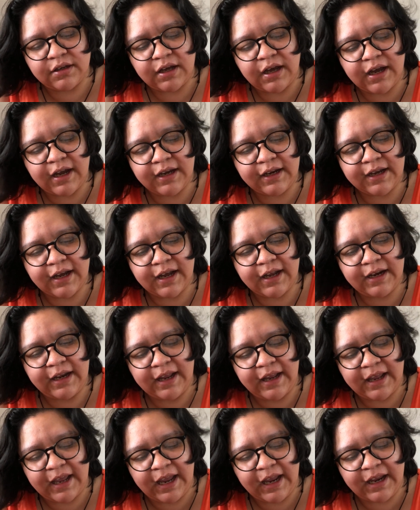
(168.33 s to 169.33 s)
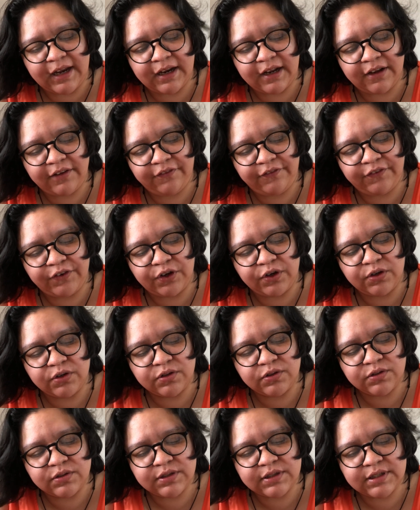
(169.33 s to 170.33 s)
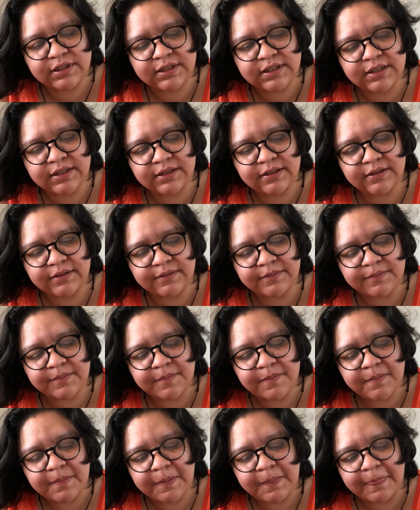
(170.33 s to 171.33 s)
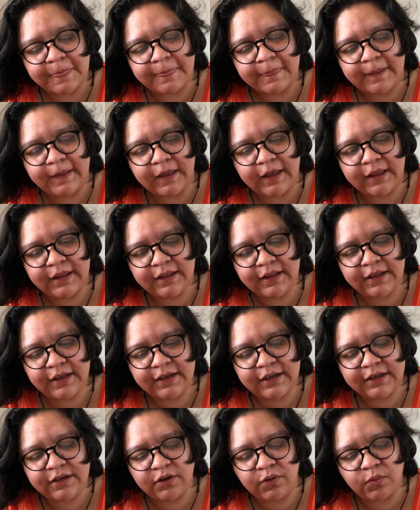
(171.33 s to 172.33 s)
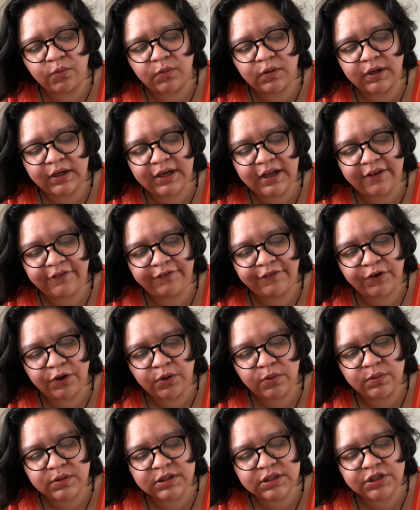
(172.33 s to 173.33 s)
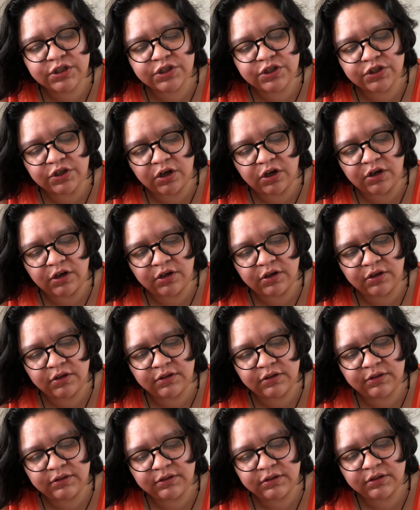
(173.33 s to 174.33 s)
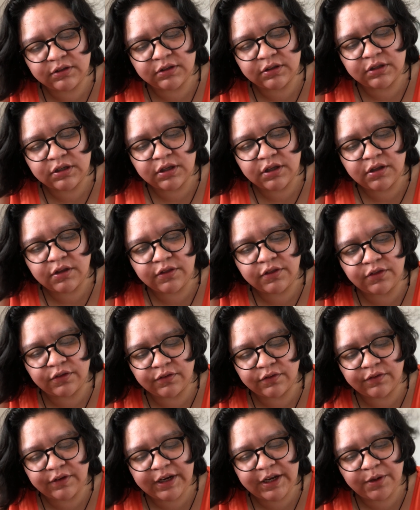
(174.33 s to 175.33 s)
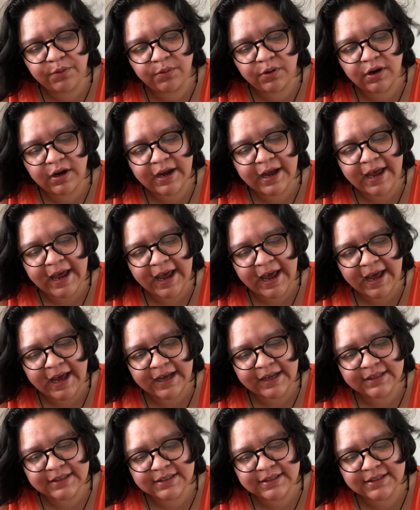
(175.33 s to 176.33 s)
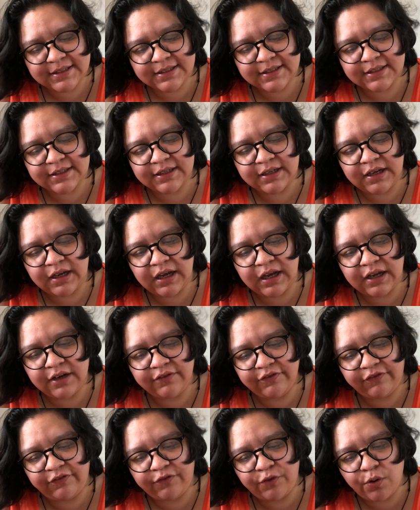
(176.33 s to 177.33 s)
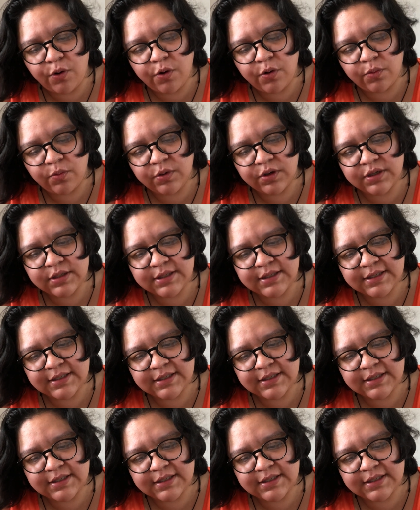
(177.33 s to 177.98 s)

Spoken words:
I got 8 FOs, and then 1 FO was a shawl, 3 were hats, and 4 were